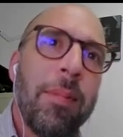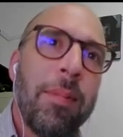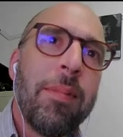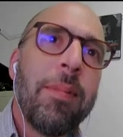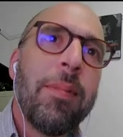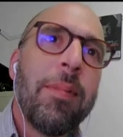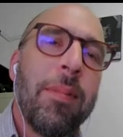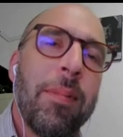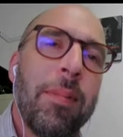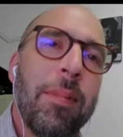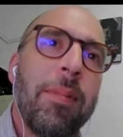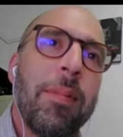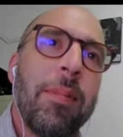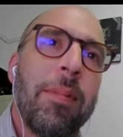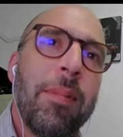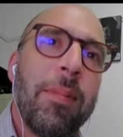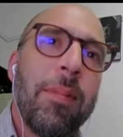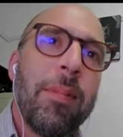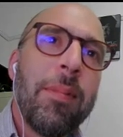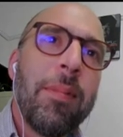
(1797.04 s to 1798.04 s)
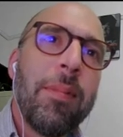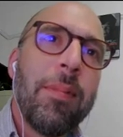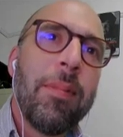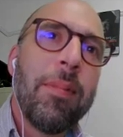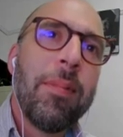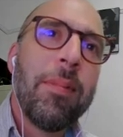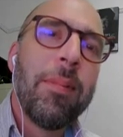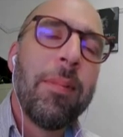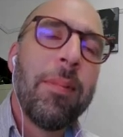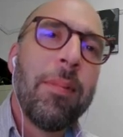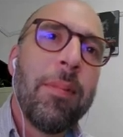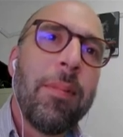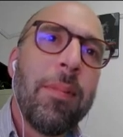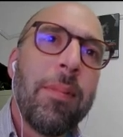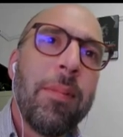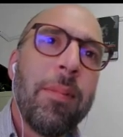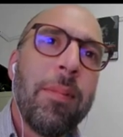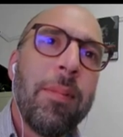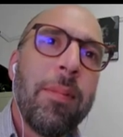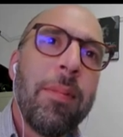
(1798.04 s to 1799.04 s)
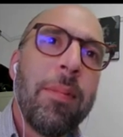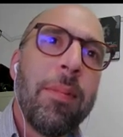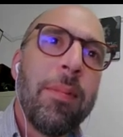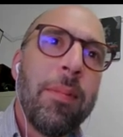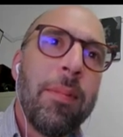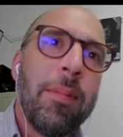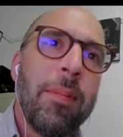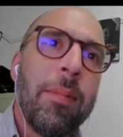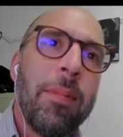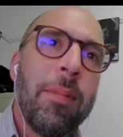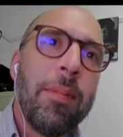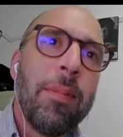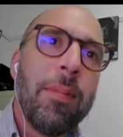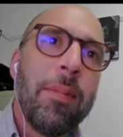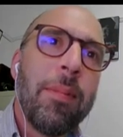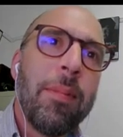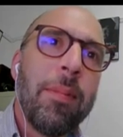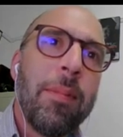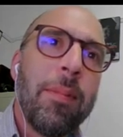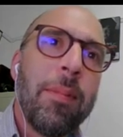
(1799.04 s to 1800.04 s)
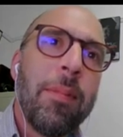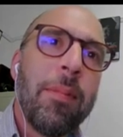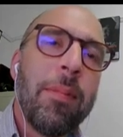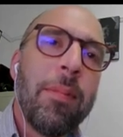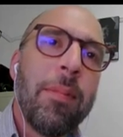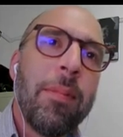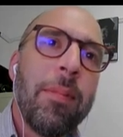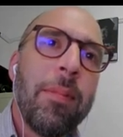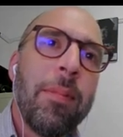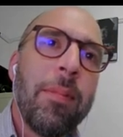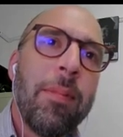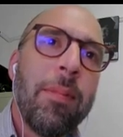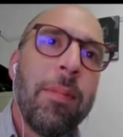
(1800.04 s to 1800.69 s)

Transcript: (not speaking)